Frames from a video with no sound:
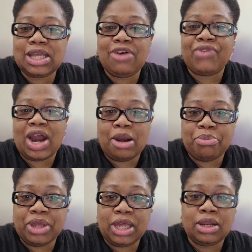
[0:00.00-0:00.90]

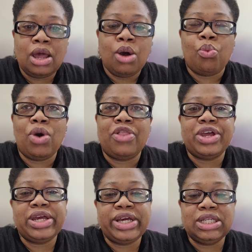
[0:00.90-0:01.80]
environment, whether
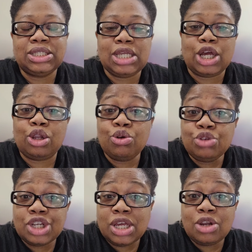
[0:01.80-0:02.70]
it's
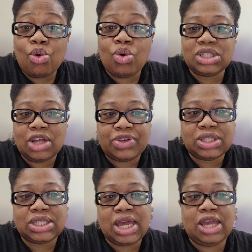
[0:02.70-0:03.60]
inclusion or self
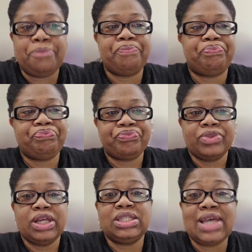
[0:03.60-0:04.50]
contained,
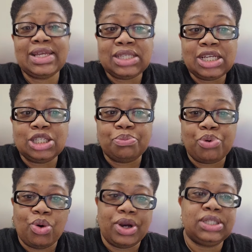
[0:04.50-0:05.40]
testing
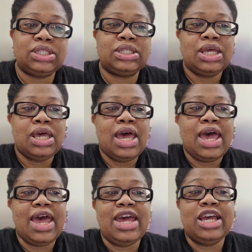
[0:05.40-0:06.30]
supports,
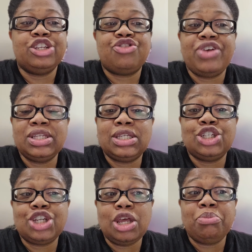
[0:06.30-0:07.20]
and
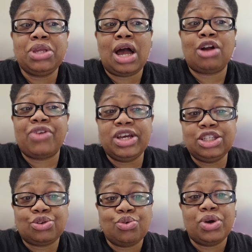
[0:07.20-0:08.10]
transition beyond grade
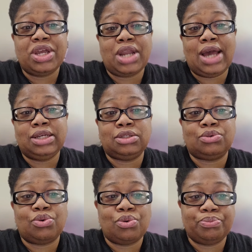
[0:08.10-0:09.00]
school and high
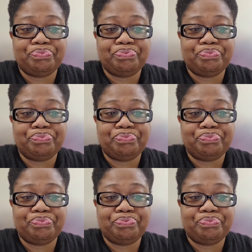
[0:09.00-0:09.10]
school.